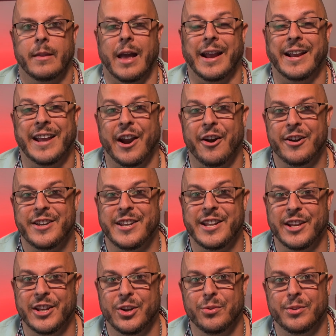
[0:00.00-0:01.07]
I
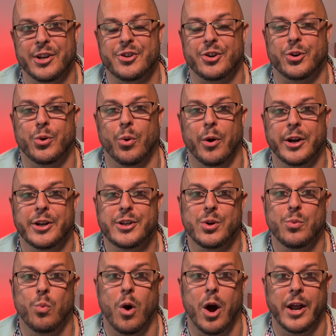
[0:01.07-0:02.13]
guarantee you that you're going
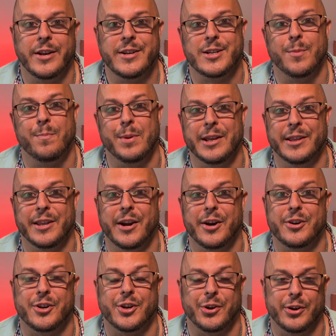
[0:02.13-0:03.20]
to want to be
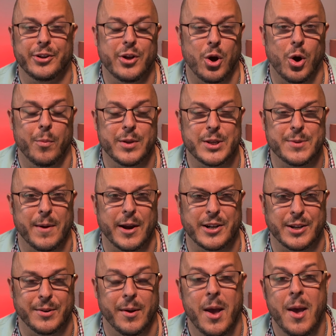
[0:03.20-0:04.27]
there during the home
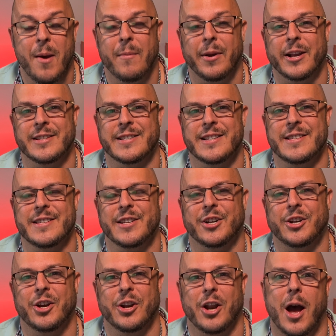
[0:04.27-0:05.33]
inspection because this is a
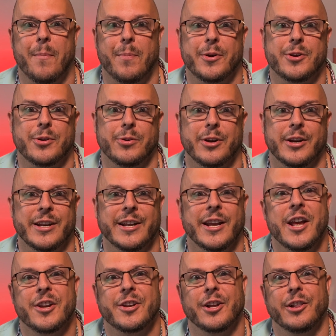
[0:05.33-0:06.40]
good opportunity
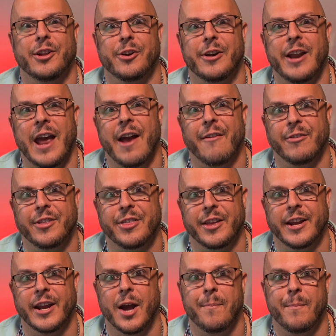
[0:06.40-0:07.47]
to learn
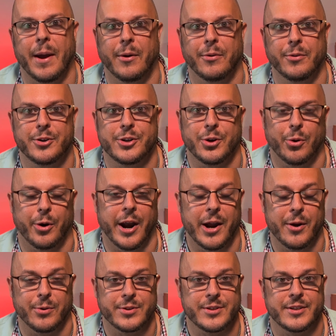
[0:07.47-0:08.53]
everything about your
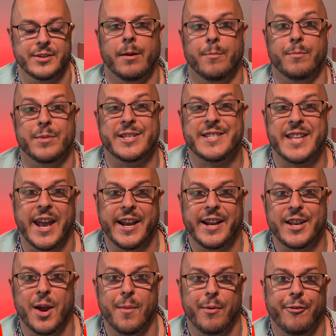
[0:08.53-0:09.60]
house.
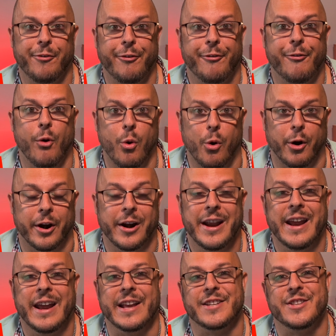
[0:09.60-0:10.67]
Mistake number 4
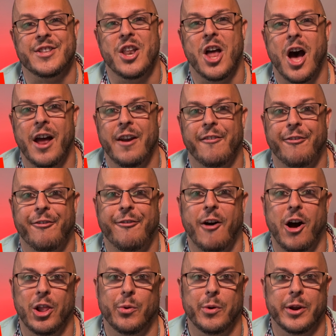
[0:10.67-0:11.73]
is not
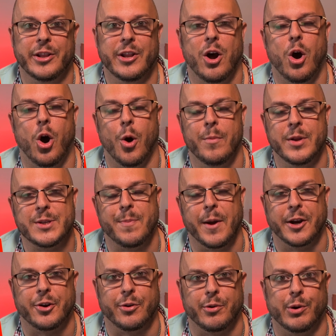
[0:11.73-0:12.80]
following the home
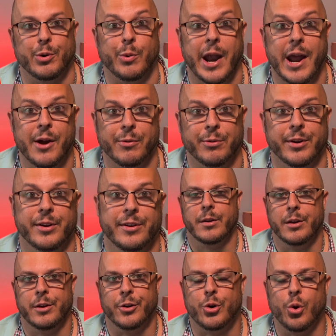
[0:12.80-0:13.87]
inspector around.
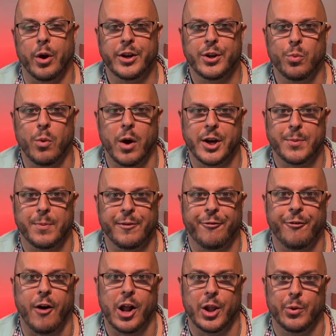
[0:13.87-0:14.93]
You're going to want to be
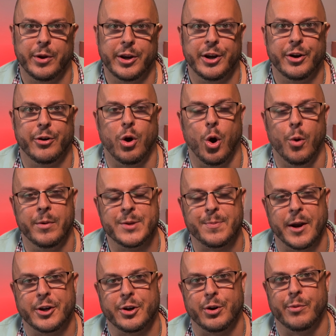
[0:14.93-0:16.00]
following your home
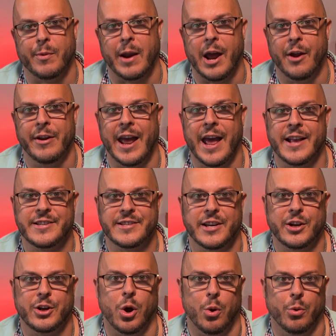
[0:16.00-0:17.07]
inspector around as they
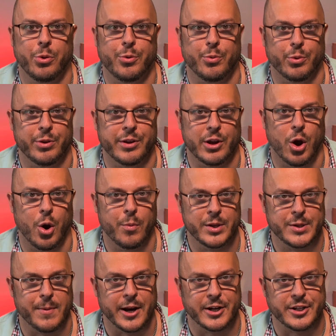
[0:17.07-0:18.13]
go through the home
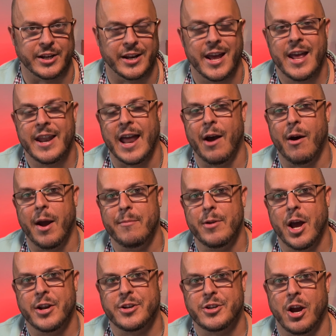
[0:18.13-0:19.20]
inspection. Now, I'm
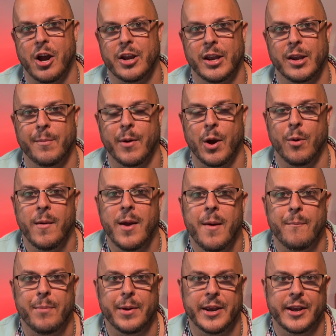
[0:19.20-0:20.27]
not talking about
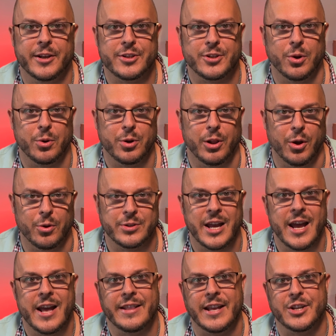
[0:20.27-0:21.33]
being so close
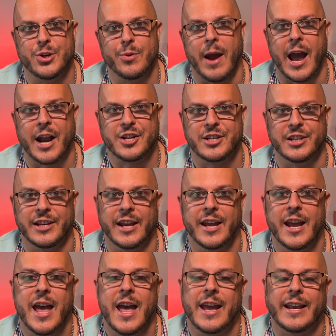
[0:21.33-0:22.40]
that you
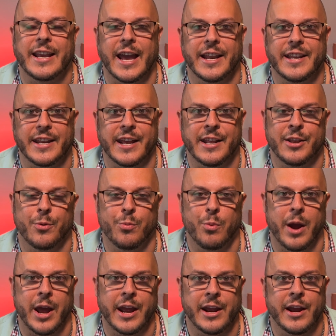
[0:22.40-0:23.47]
actually get in the
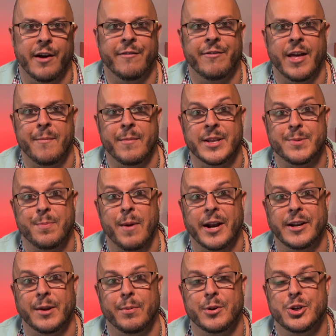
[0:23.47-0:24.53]
way of them
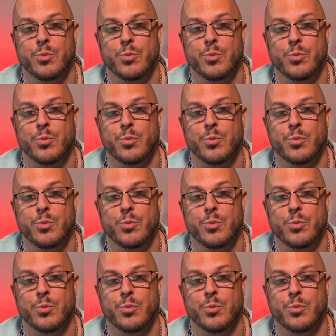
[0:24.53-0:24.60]
inspecting, but you